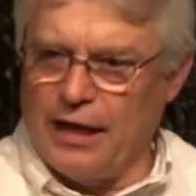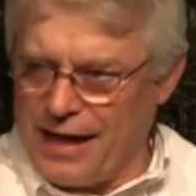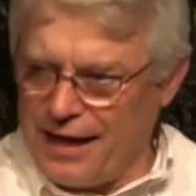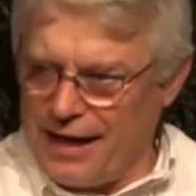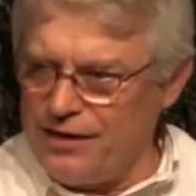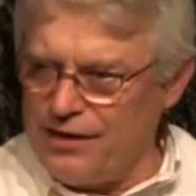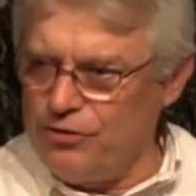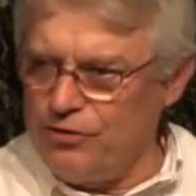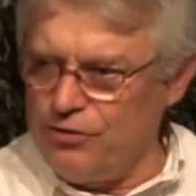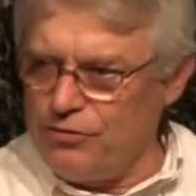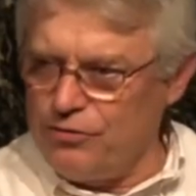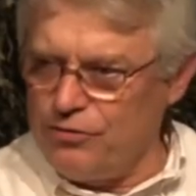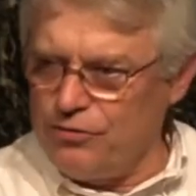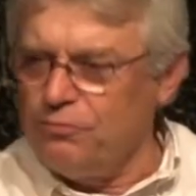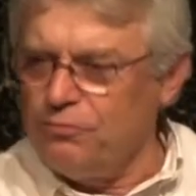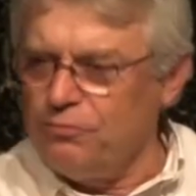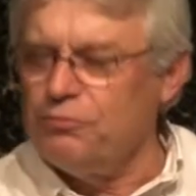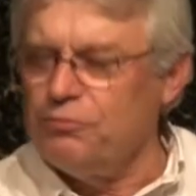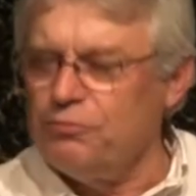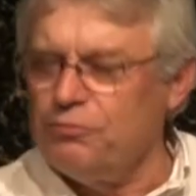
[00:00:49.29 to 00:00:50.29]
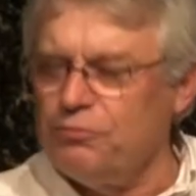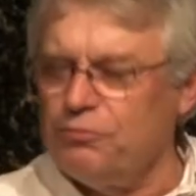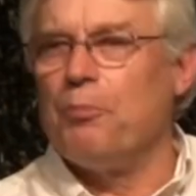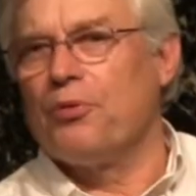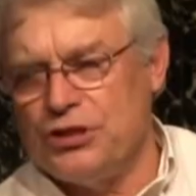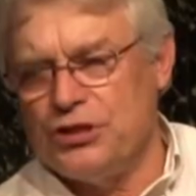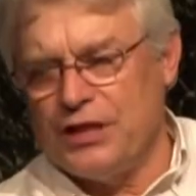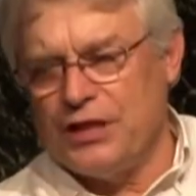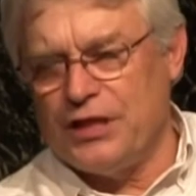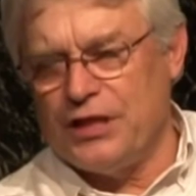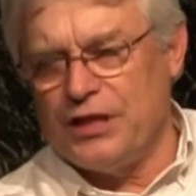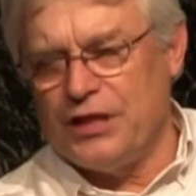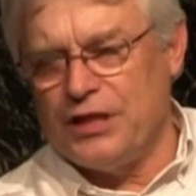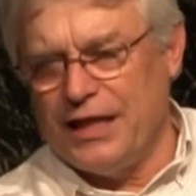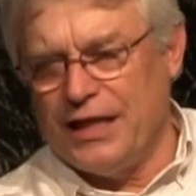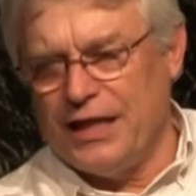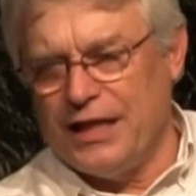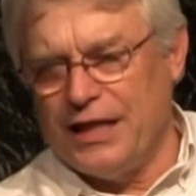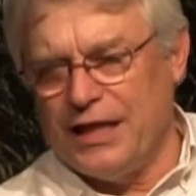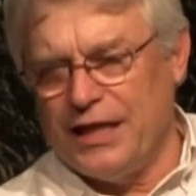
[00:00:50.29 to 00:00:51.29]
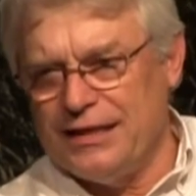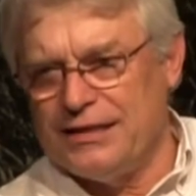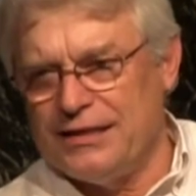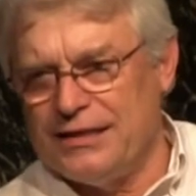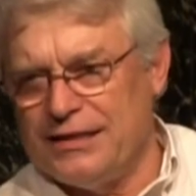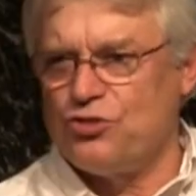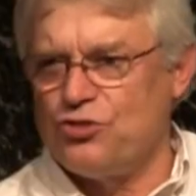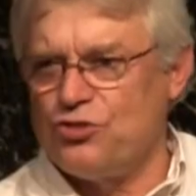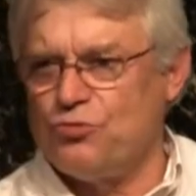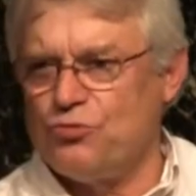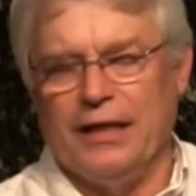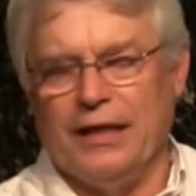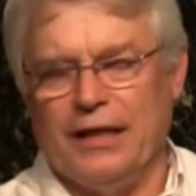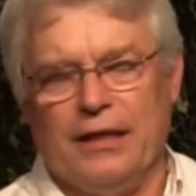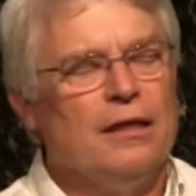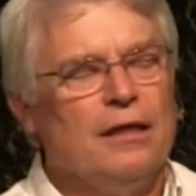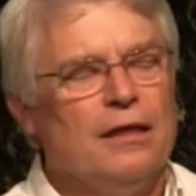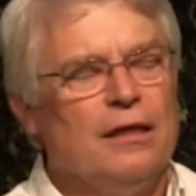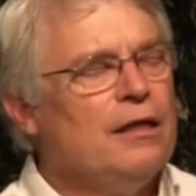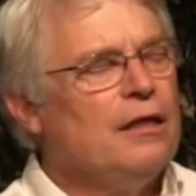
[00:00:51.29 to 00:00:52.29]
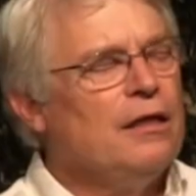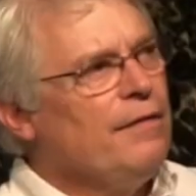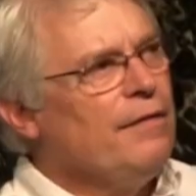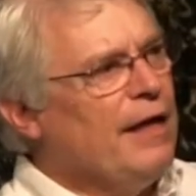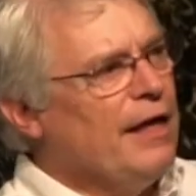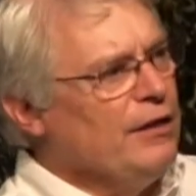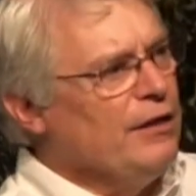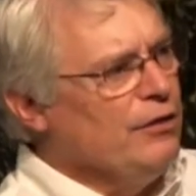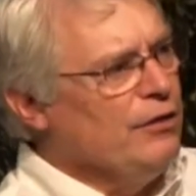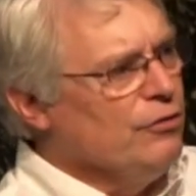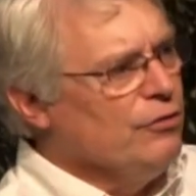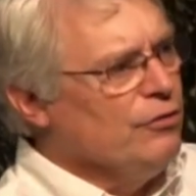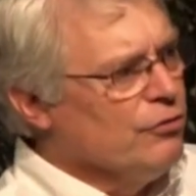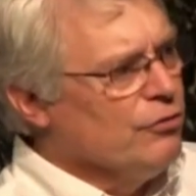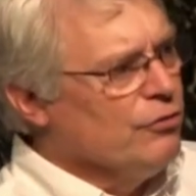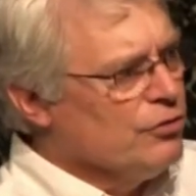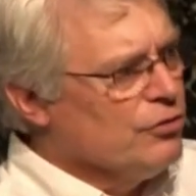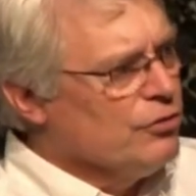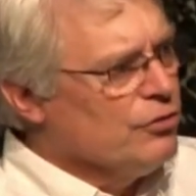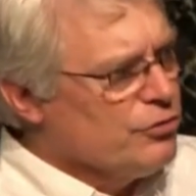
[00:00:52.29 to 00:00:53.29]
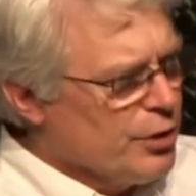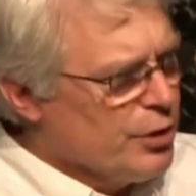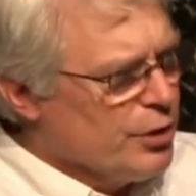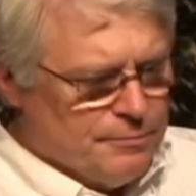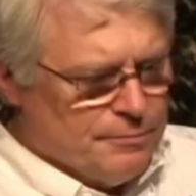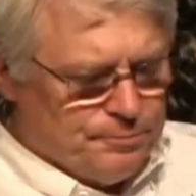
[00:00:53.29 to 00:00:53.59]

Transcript: How do you approach a test suite that you can trust?